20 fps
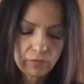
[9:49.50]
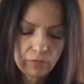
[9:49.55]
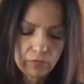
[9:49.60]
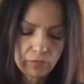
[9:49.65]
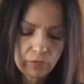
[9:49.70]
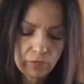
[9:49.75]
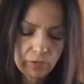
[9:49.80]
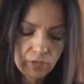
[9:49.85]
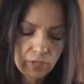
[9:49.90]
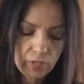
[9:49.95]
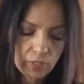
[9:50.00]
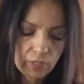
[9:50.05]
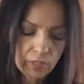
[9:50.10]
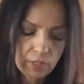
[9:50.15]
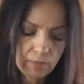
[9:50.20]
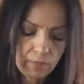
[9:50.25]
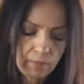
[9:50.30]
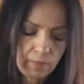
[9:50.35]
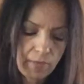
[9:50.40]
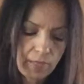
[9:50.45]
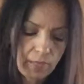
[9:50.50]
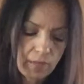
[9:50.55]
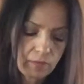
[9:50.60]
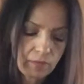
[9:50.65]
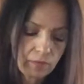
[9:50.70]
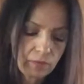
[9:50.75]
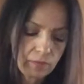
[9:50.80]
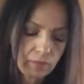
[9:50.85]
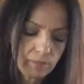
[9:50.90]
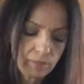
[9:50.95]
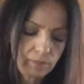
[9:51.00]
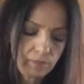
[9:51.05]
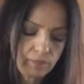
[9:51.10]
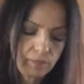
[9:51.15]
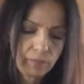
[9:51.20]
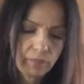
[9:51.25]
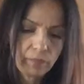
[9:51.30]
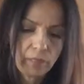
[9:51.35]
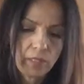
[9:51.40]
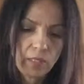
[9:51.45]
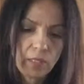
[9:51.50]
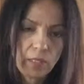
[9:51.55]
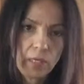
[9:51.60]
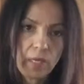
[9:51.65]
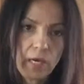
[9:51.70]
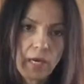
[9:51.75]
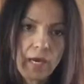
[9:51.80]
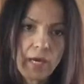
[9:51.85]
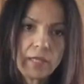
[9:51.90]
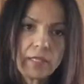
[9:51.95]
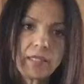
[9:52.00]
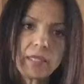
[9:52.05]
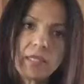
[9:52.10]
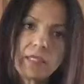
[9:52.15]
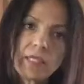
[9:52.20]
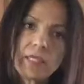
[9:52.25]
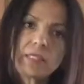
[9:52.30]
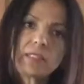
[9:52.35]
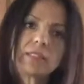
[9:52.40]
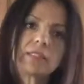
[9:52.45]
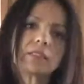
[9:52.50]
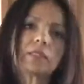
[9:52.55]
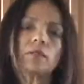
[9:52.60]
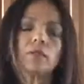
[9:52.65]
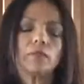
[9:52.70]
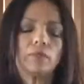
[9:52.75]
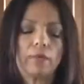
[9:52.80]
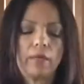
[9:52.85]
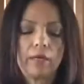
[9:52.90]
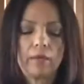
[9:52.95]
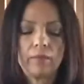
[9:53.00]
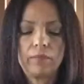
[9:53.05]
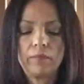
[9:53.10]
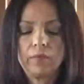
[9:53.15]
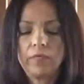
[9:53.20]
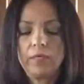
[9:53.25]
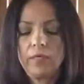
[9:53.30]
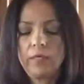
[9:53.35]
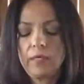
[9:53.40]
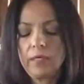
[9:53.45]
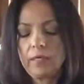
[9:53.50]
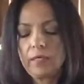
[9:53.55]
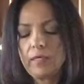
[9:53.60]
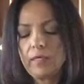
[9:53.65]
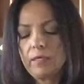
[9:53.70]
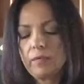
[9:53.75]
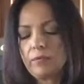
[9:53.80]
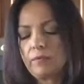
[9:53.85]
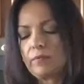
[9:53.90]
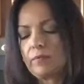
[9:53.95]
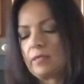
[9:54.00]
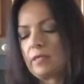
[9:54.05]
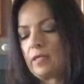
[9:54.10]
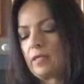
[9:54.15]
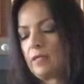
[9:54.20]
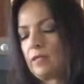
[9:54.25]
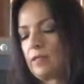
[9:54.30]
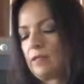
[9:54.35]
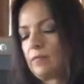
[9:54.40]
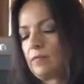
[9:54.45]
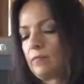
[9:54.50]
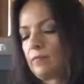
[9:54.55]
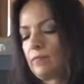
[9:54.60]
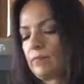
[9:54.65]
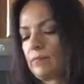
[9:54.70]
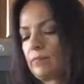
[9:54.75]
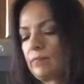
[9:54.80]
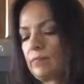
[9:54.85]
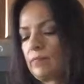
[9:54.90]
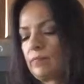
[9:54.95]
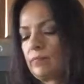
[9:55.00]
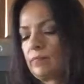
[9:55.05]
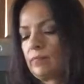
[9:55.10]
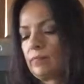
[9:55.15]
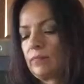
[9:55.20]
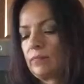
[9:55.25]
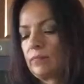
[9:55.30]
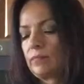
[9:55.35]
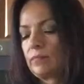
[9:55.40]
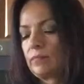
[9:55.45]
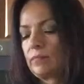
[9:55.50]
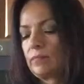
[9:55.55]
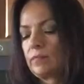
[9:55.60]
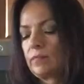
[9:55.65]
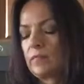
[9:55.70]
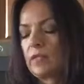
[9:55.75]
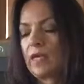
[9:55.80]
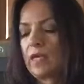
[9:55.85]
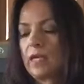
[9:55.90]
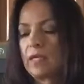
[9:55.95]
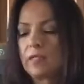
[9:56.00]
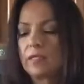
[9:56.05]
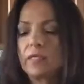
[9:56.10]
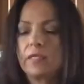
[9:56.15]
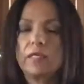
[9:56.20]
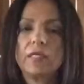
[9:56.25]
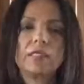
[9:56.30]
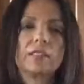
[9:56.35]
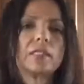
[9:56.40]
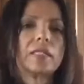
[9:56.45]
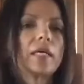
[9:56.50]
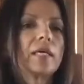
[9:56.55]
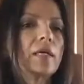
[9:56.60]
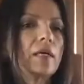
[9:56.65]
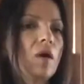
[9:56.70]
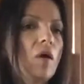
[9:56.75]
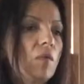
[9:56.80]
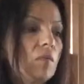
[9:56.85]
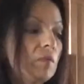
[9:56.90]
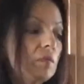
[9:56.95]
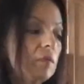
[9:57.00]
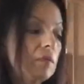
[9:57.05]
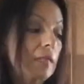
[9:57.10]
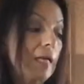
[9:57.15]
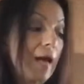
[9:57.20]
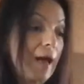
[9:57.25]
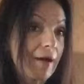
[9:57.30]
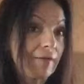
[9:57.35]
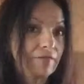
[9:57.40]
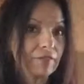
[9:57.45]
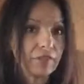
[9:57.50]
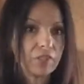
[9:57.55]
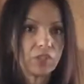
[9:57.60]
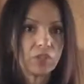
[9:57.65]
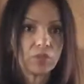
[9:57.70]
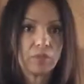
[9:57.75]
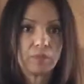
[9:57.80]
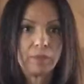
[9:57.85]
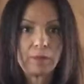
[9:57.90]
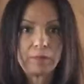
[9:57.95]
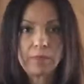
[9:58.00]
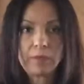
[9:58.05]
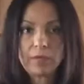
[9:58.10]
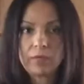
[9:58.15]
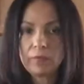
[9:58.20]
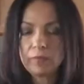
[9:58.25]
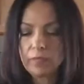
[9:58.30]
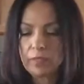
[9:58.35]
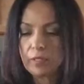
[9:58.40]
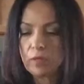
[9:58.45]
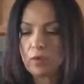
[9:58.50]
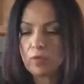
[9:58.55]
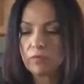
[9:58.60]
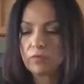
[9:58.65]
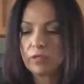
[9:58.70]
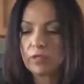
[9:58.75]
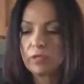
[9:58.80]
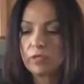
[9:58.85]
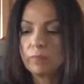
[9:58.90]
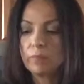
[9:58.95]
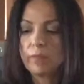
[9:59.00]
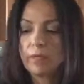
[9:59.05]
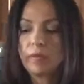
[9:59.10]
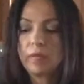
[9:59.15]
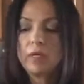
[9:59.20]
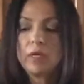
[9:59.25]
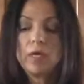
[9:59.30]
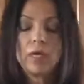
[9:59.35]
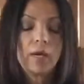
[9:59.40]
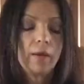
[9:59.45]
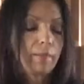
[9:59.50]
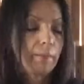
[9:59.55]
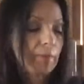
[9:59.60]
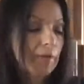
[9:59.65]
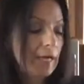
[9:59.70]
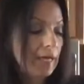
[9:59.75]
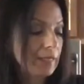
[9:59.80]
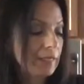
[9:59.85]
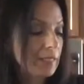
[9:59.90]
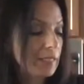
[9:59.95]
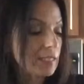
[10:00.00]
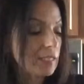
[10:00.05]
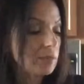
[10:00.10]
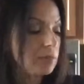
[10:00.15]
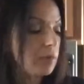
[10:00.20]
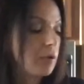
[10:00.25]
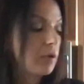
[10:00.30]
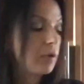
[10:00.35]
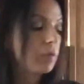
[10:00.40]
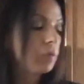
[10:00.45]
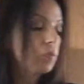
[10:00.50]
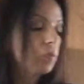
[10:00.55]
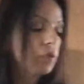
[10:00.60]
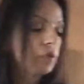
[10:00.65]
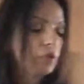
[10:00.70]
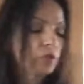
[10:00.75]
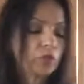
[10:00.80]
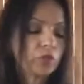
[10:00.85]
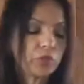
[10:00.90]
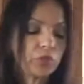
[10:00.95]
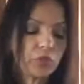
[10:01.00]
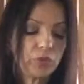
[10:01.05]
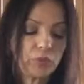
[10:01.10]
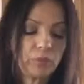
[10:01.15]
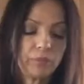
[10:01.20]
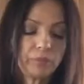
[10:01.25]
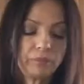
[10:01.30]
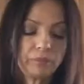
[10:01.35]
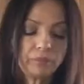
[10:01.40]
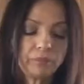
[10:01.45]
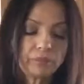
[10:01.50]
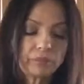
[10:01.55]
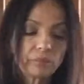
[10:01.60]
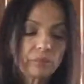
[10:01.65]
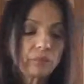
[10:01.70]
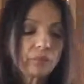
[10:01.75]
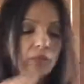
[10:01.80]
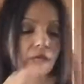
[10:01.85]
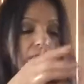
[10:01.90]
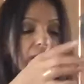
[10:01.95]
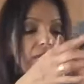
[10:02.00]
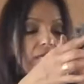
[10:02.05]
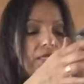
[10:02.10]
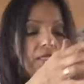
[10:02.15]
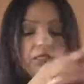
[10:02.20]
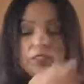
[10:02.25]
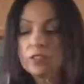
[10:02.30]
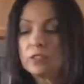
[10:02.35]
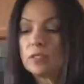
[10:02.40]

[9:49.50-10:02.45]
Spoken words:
for this amount. I think that's the correct one. I gotta read. Yeah, I think it's like half a scoop. I probably went over a little bit. But at this point, what you do is,